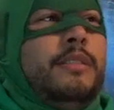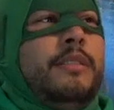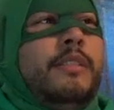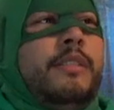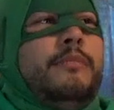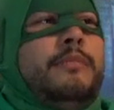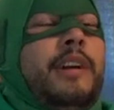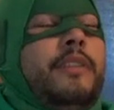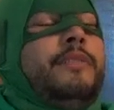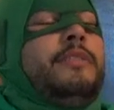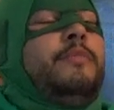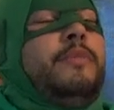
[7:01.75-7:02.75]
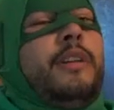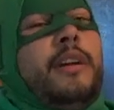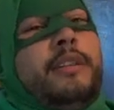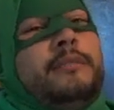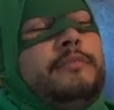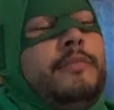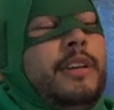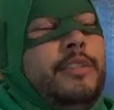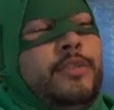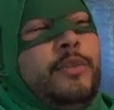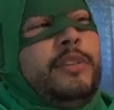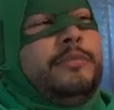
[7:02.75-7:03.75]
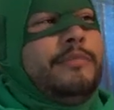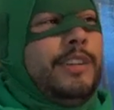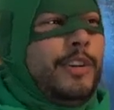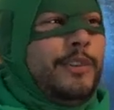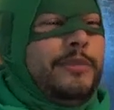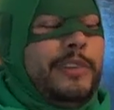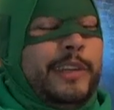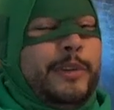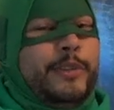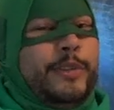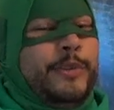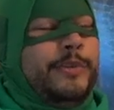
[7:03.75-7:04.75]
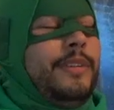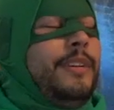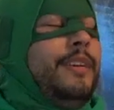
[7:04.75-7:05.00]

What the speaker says: kind of a simple guy. I enjoy a good flick or two.